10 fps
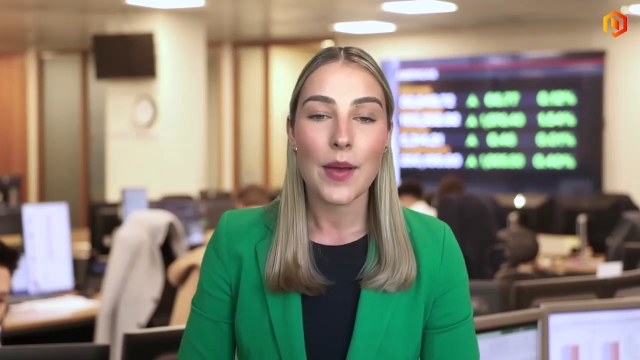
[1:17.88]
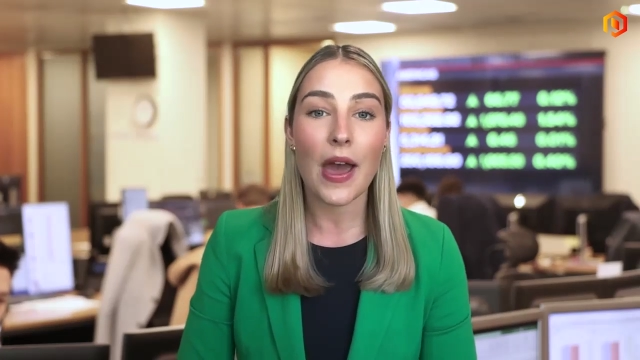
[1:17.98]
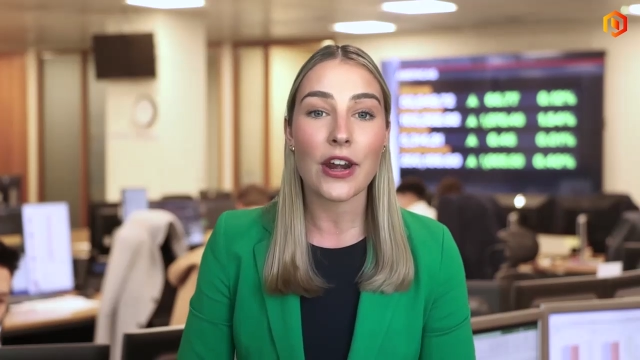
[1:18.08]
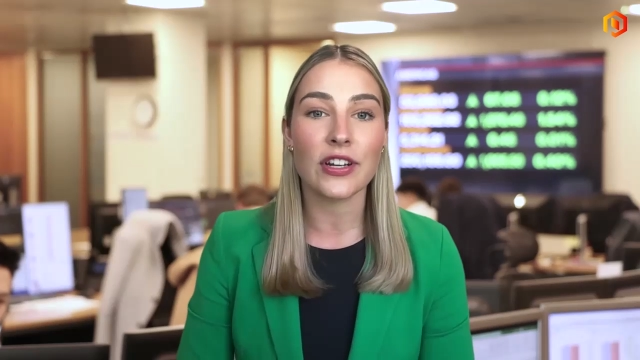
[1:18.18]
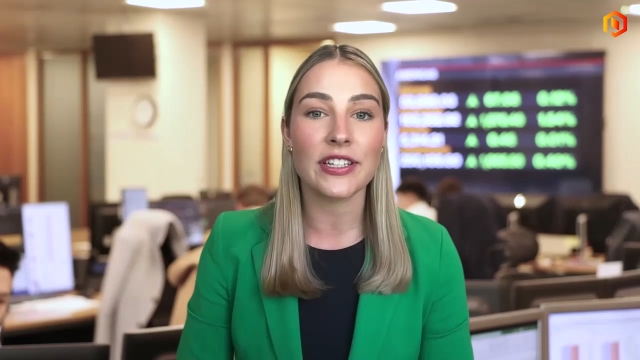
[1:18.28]

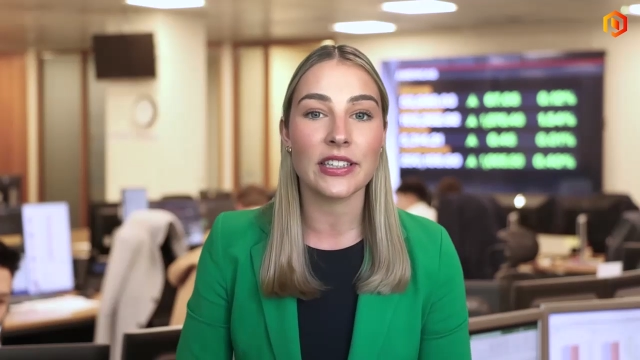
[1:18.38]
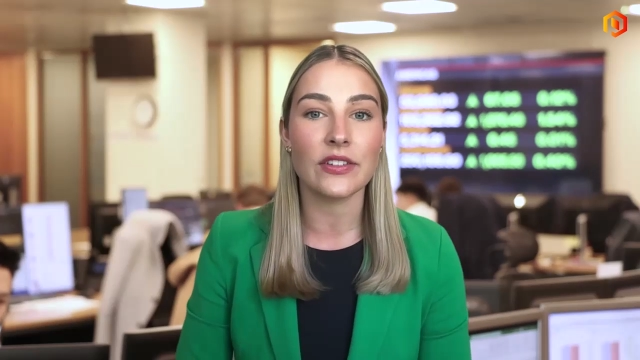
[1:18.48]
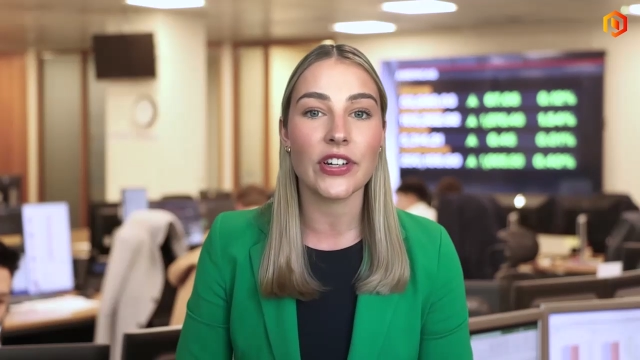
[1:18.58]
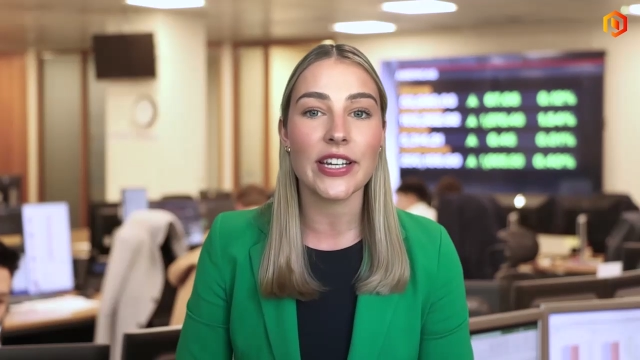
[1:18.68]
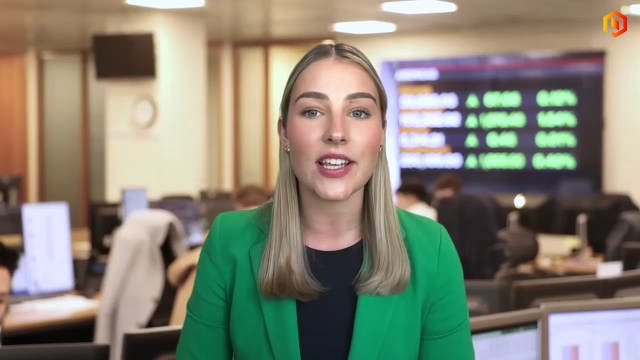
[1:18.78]
Battery
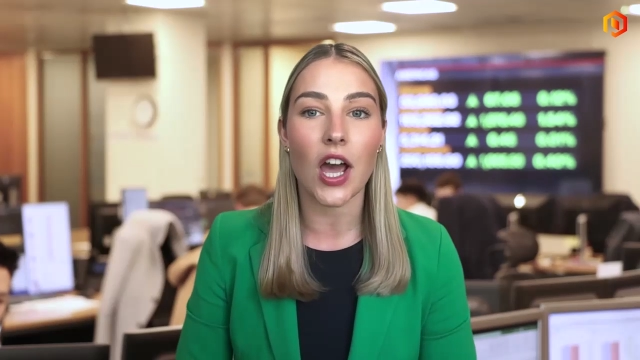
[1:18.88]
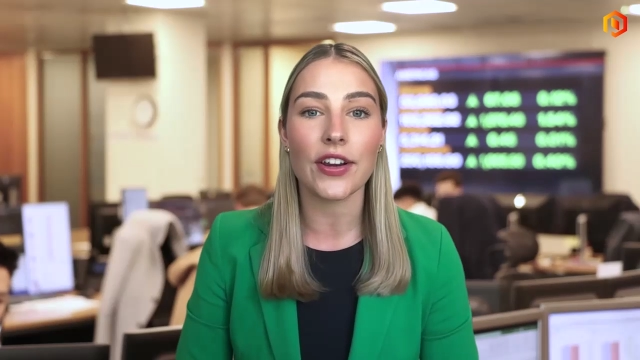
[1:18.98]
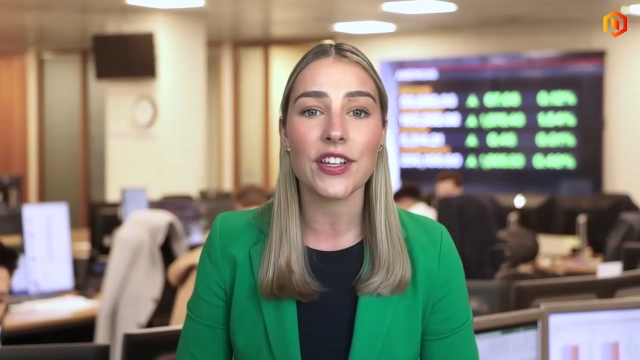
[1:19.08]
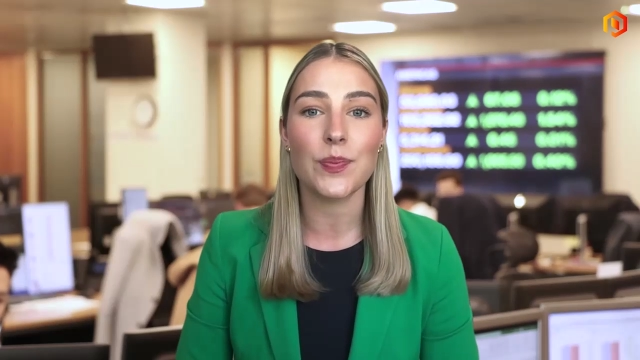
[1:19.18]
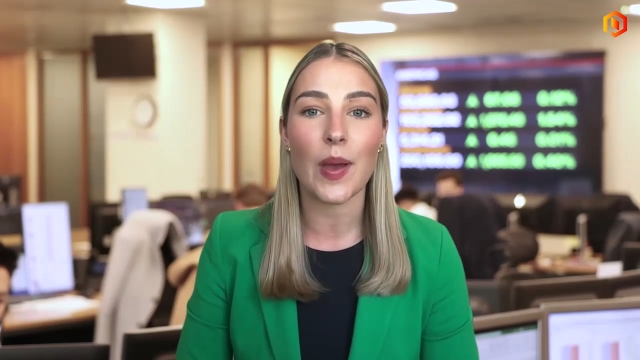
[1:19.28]
deliveries
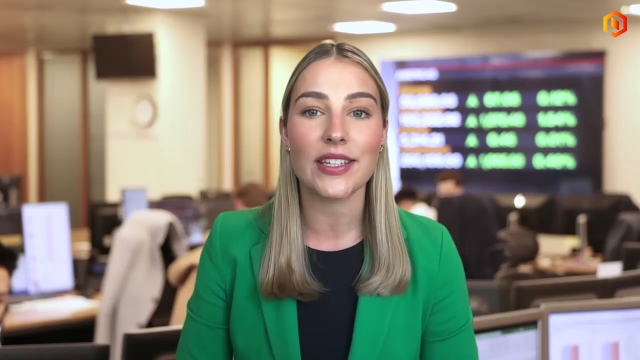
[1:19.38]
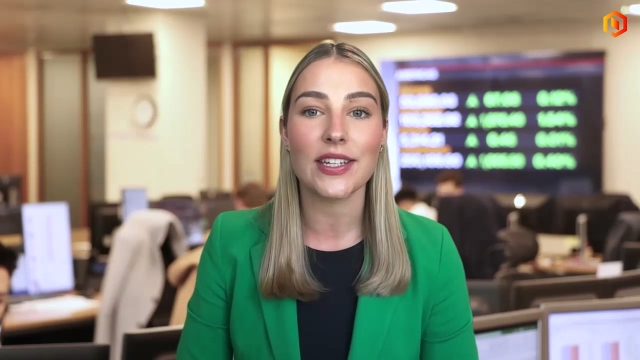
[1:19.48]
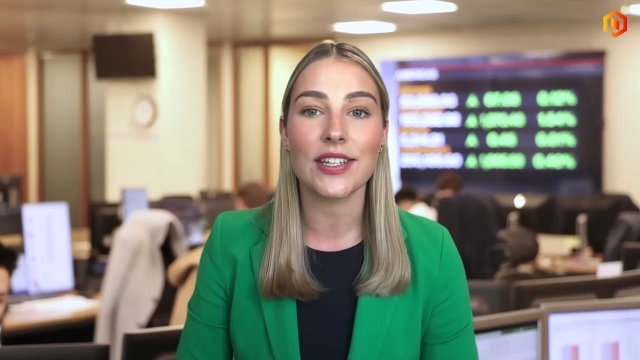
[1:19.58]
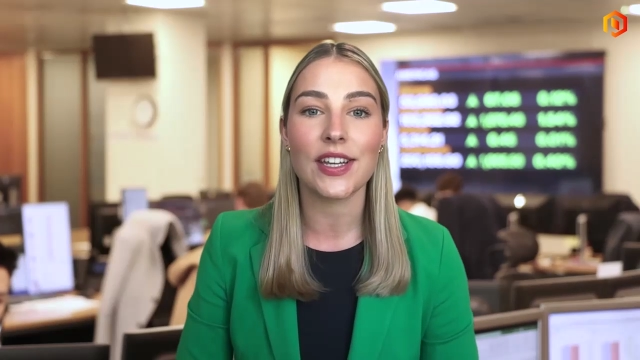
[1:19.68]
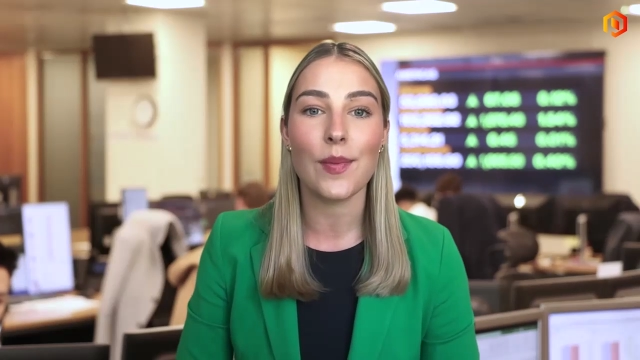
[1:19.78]
are
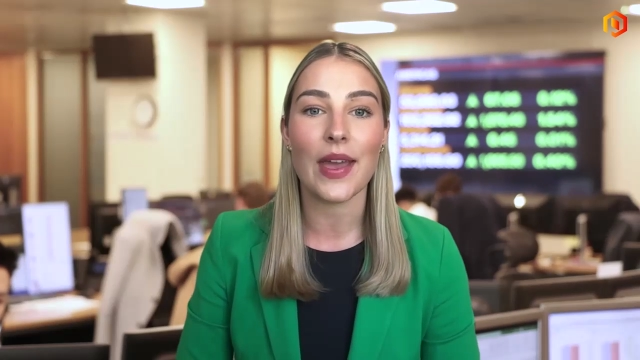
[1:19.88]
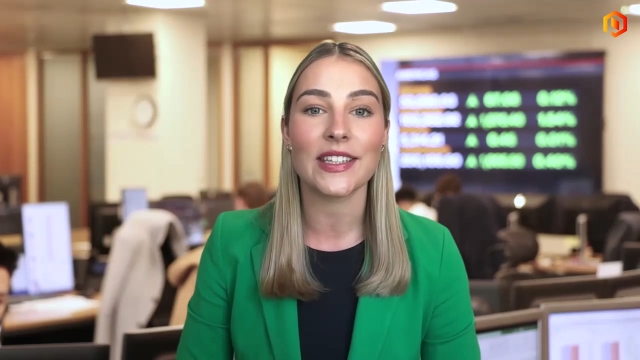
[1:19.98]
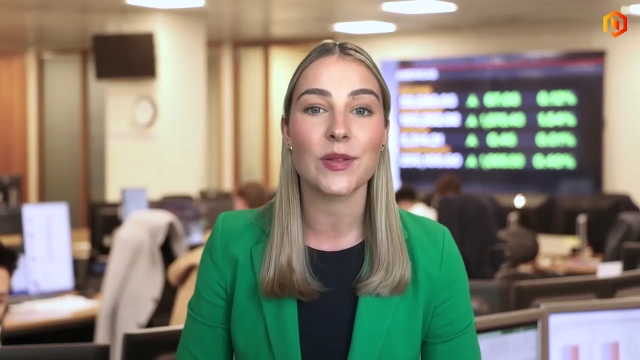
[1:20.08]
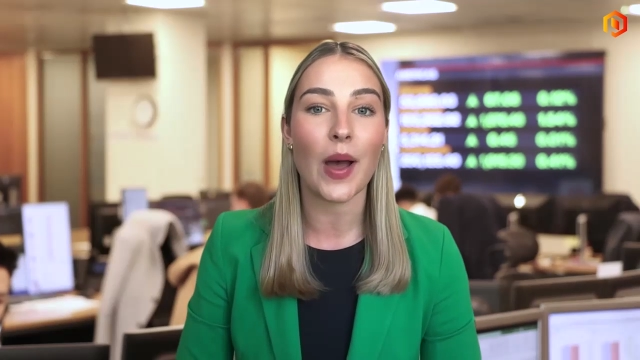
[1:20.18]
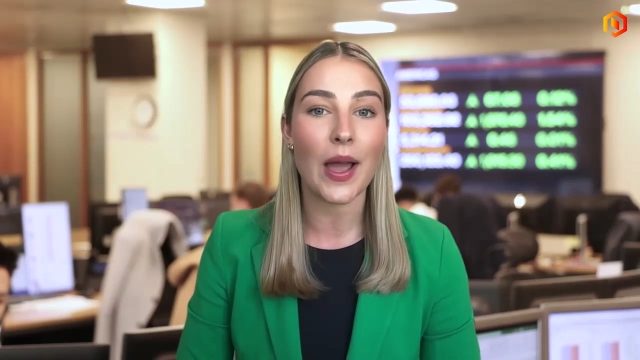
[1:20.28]
expected to
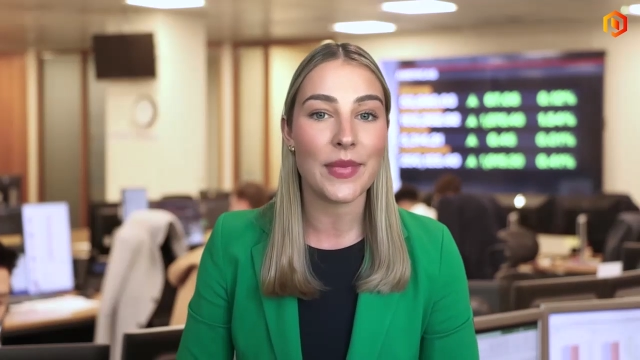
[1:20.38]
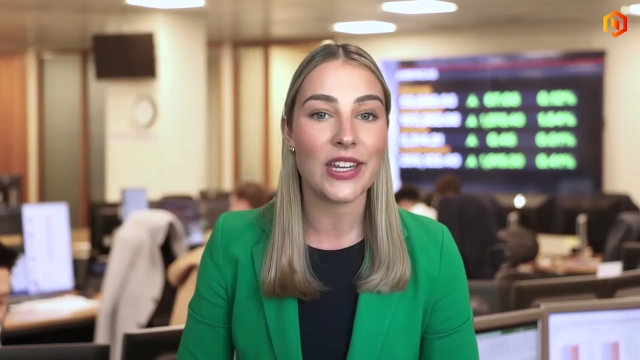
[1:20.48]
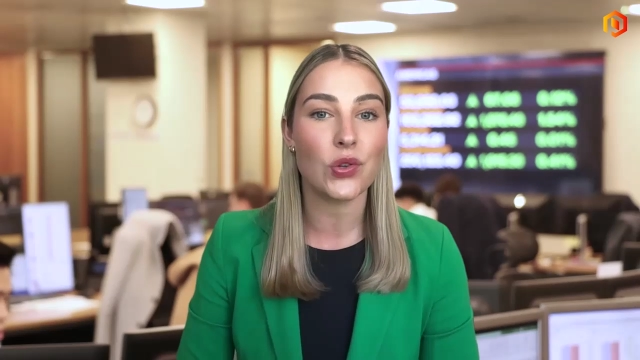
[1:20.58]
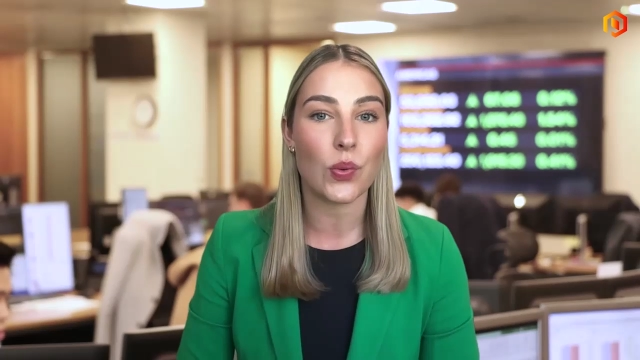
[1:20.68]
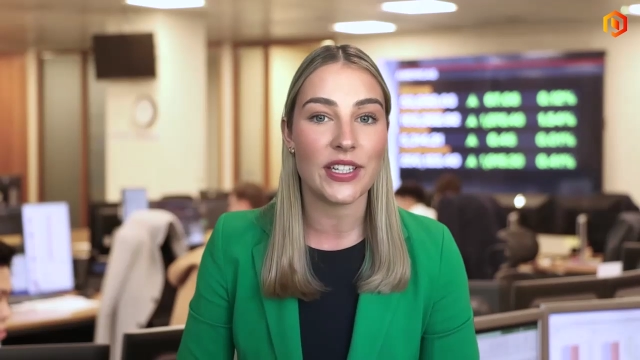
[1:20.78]
commence by
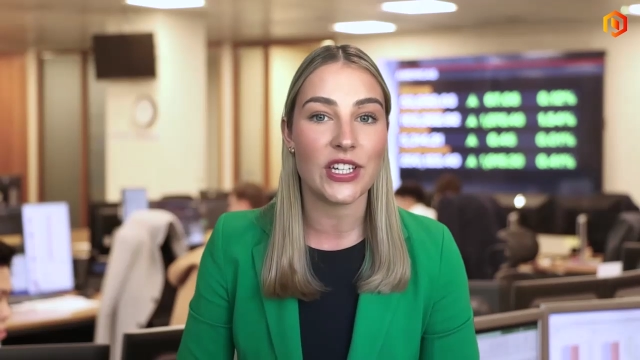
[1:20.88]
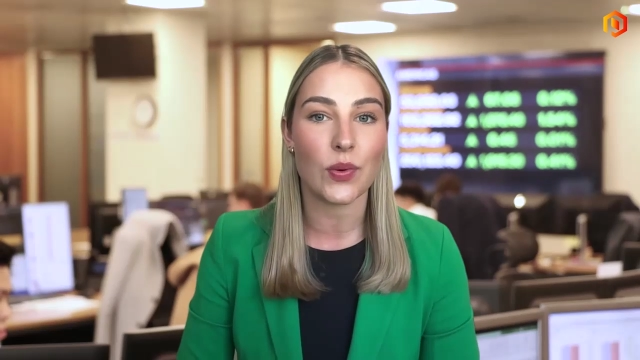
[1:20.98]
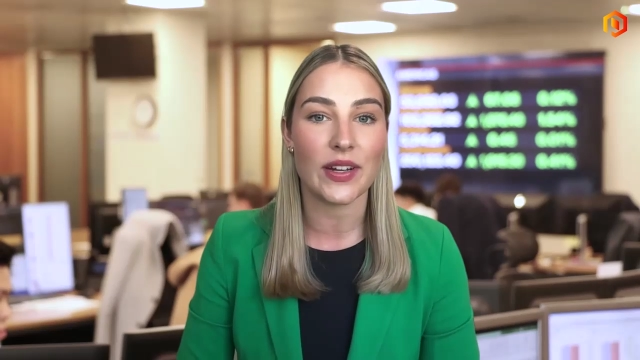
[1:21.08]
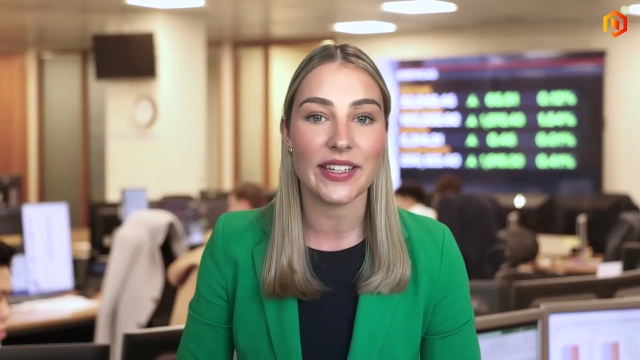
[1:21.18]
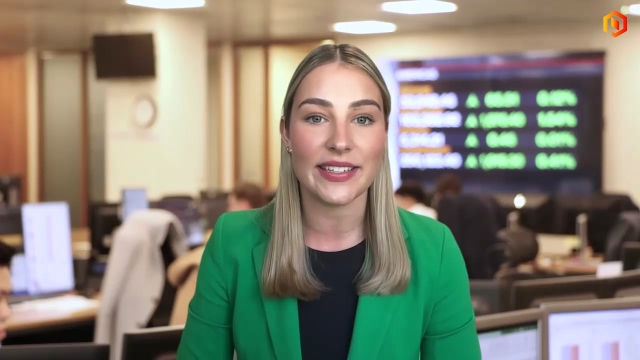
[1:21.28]
mid
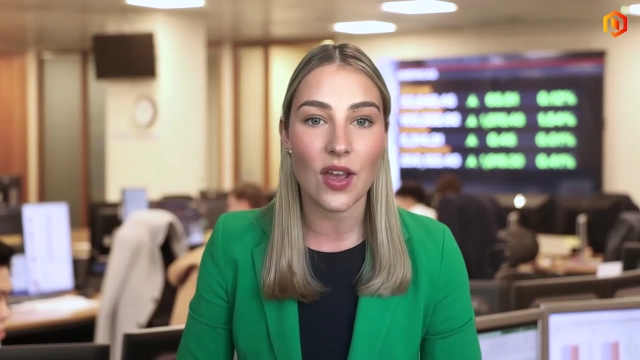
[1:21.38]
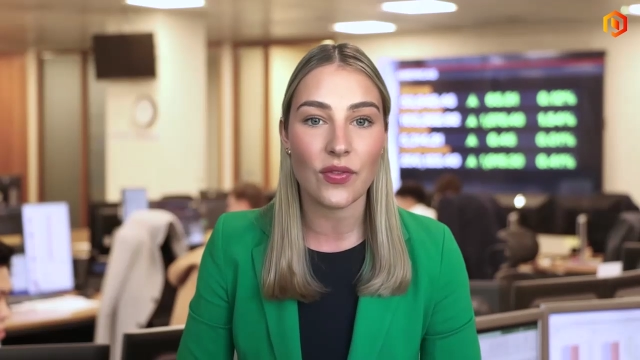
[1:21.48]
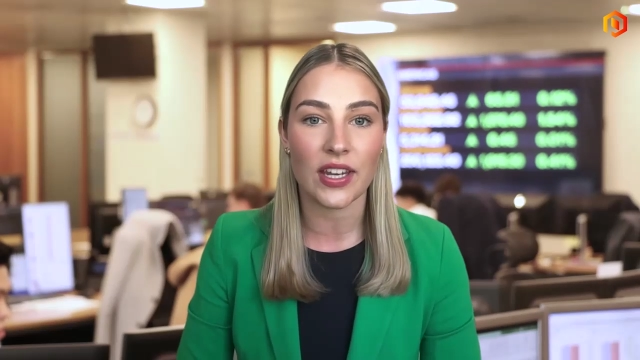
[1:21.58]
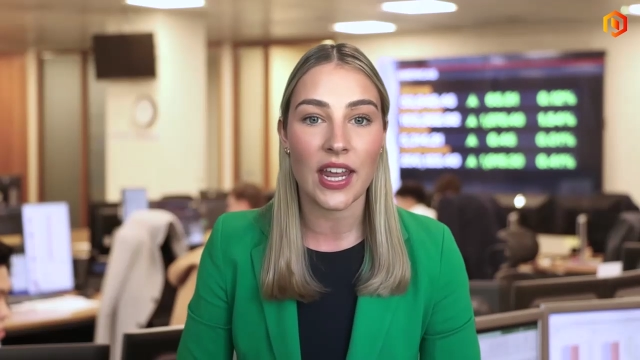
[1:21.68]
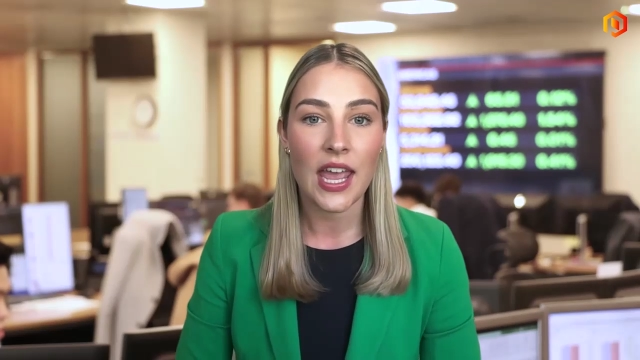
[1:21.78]

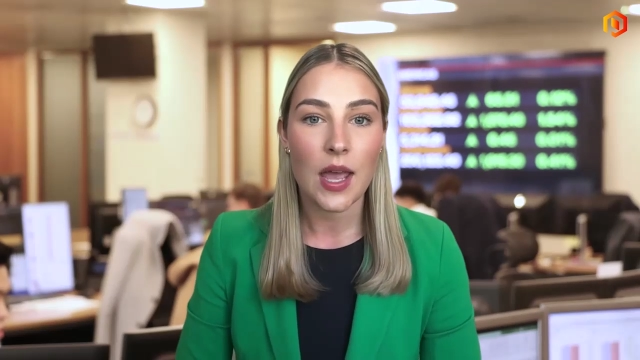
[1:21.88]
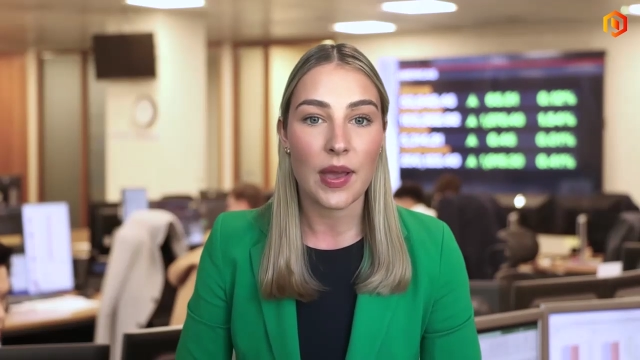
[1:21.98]
2027,